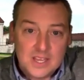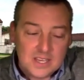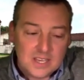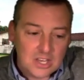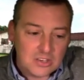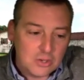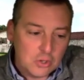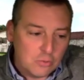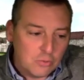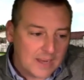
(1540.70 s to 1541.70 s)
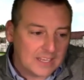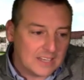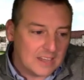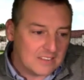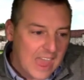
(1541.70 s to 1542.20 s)
you
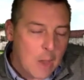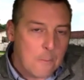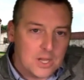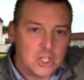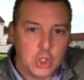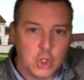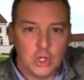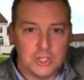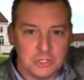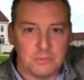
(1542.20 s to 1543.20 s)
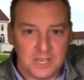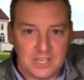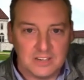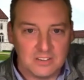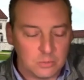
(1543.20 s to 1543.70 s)
recognize how much good you're bringing
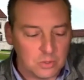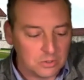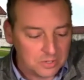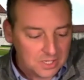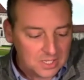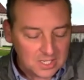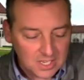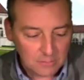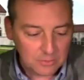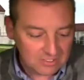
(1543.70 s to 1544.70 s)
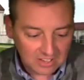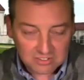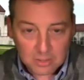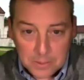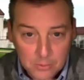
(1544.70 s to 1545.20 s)
into the world? And we say,
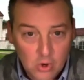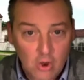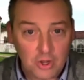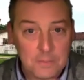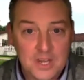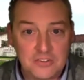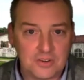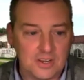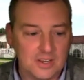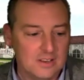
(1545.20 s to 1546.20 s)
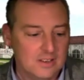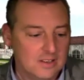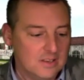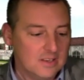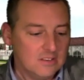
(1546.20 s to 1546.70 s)
some people call it a ministry.
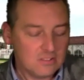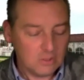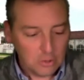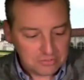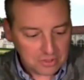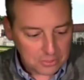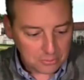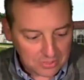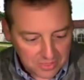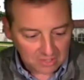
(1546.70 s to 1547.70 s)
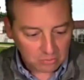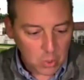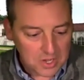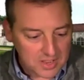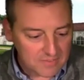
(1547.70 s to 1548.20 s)
So those are the three things.
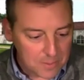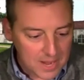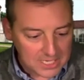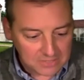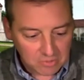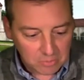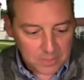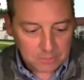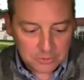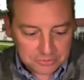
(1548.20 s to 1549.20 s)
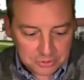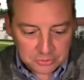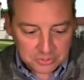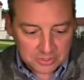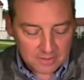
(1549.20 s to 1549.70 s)
One, do you have a passion for people?
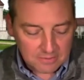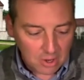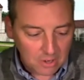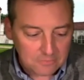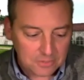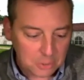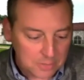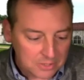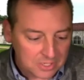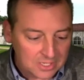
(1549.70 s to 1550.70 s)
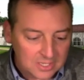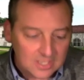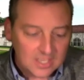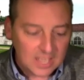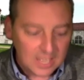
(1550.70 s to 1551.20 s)
Two, do you have a heart for humility?
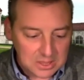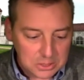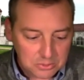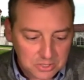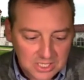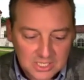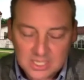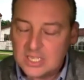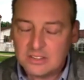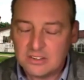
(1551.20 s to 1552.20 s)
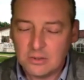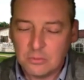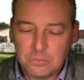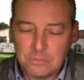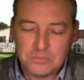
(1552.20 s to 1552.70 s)
And three,
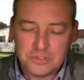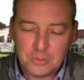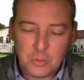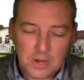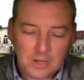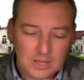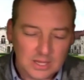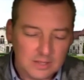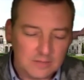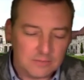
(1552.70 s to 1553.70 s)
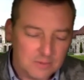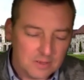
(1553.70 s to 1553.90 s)
do you want to live